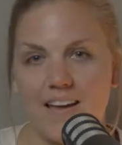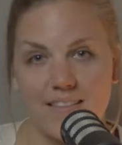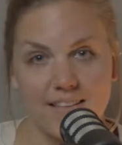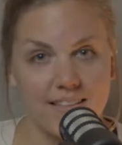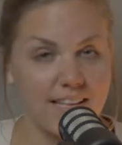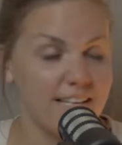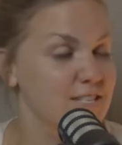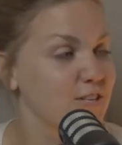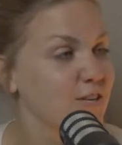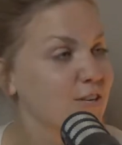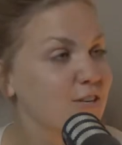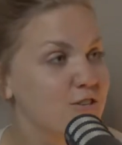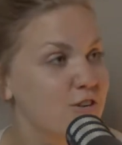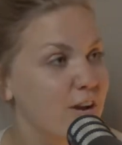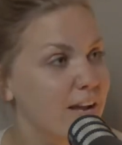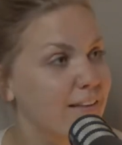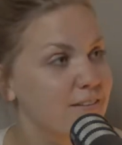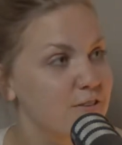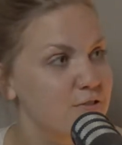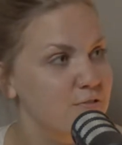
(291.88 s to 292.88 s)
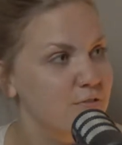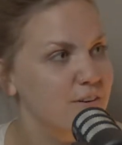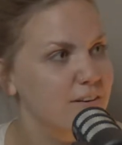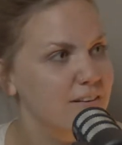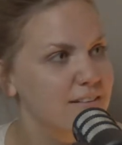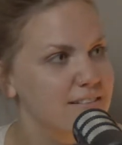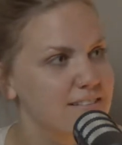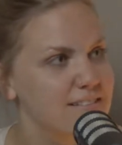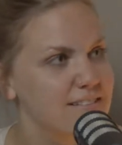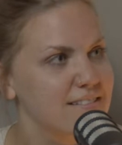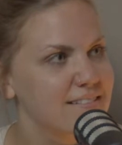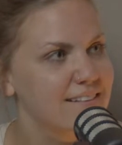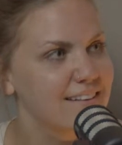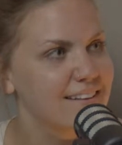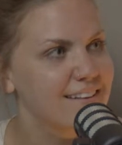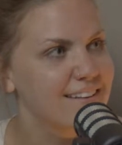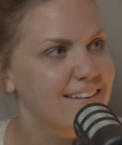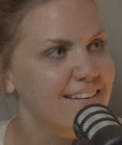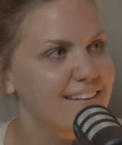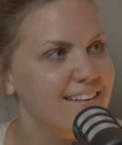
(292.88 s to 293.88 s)
I think that's a good challenge for us.
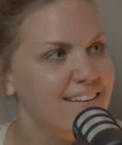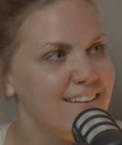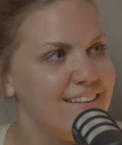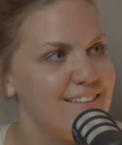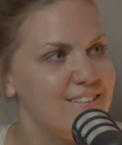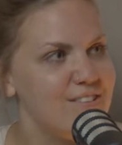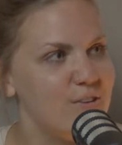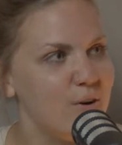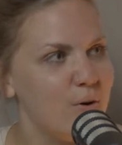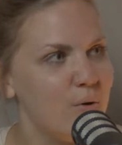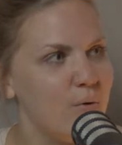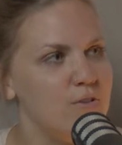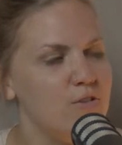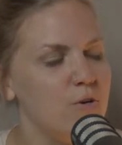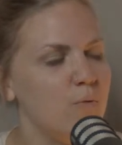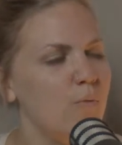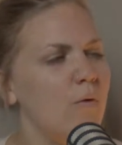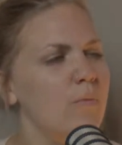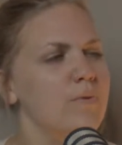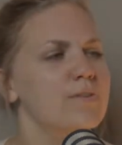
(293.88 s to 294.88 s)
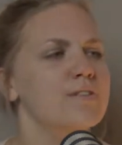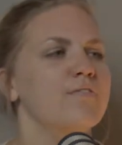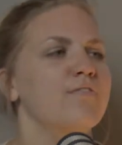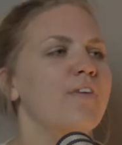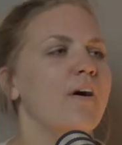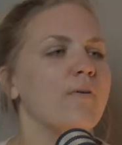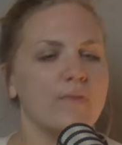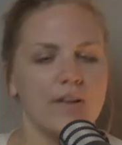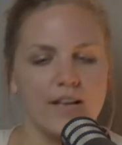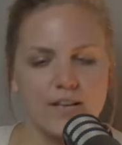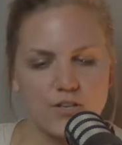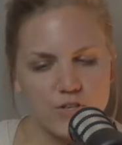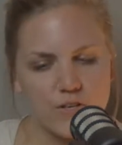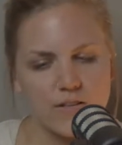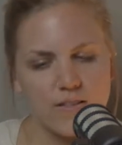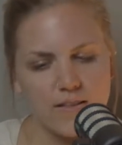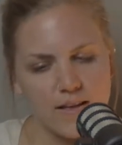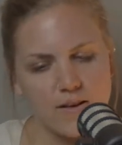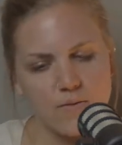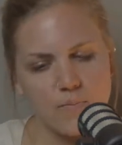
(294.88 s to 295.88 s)
Yeah. So, so what was the
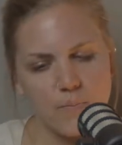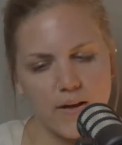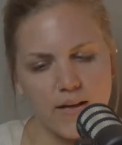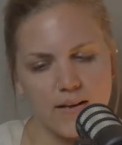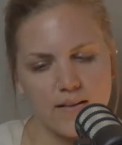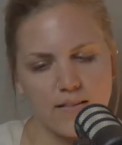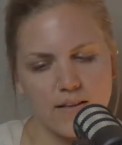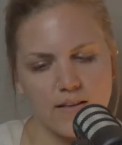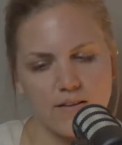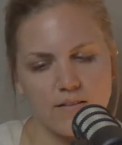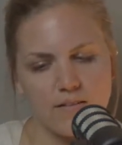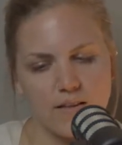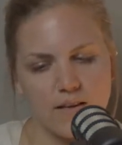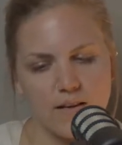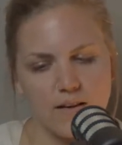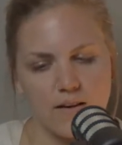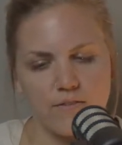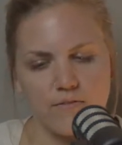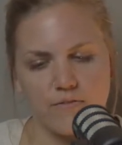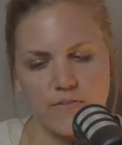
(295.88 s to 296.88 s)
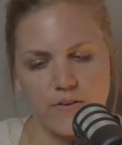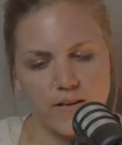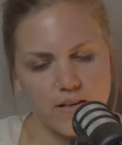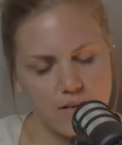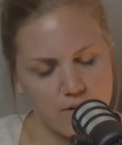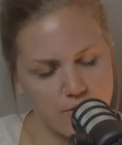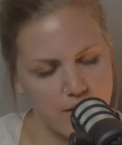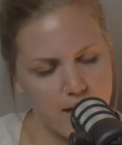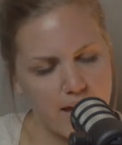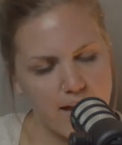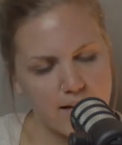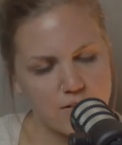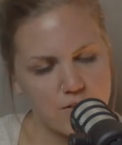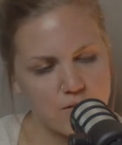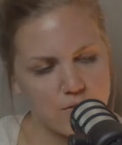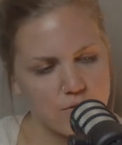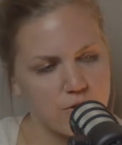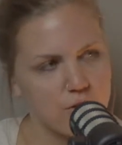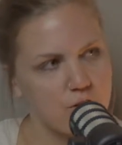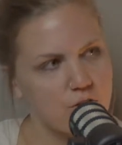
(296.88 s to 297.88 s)
foundation then, Ben, that you think of, you know, the Acts
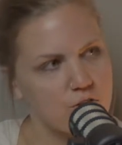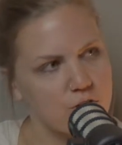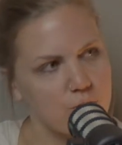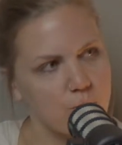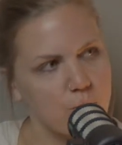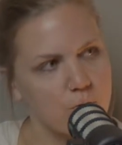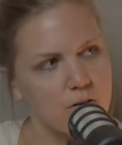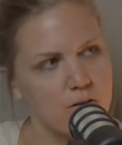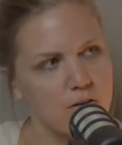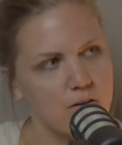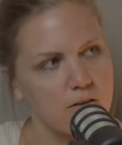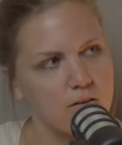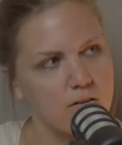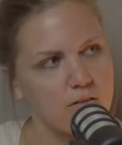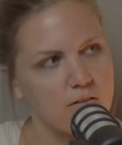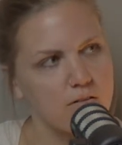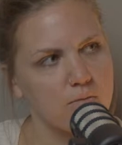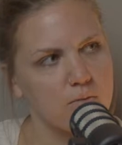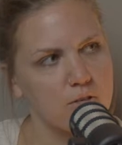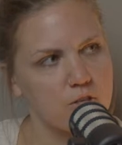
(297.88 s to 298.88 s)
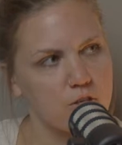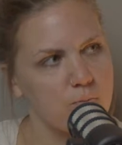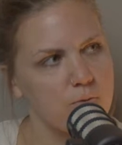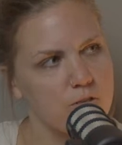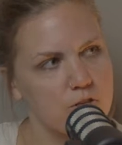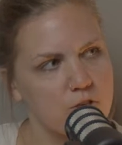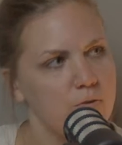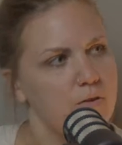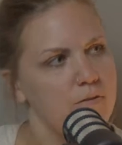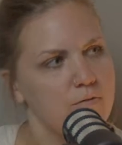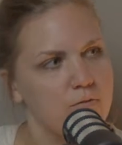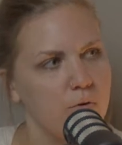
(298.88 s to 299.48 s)
2 church that we're, we should be shooting